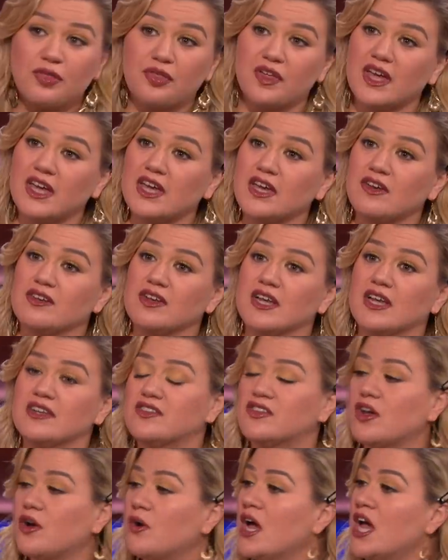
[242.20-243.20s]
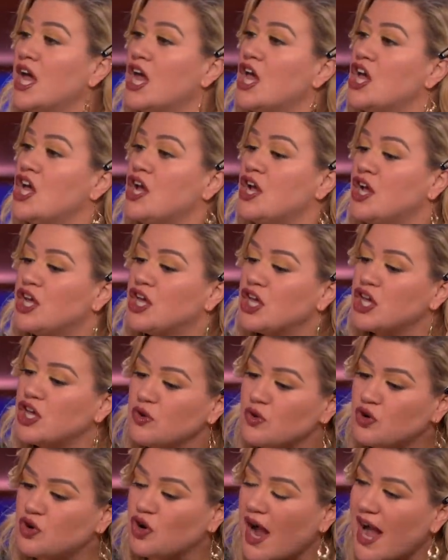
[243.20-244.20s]
thing you did. So
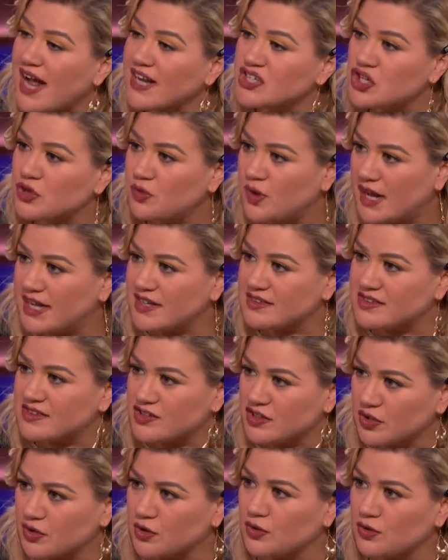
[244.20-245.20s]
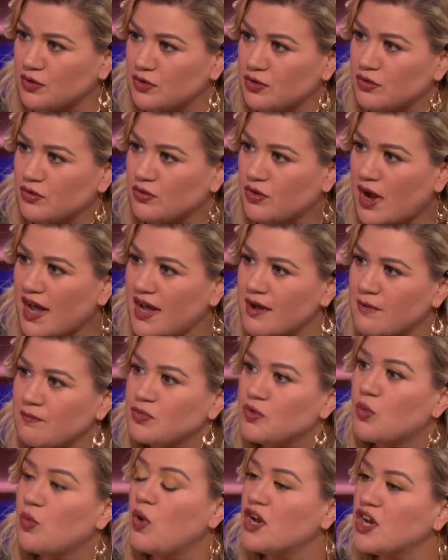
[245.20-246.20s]
you graduate soon. Right?
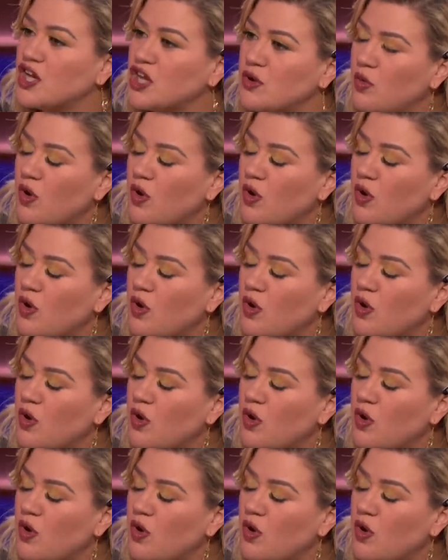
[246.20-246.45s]
I do. What are you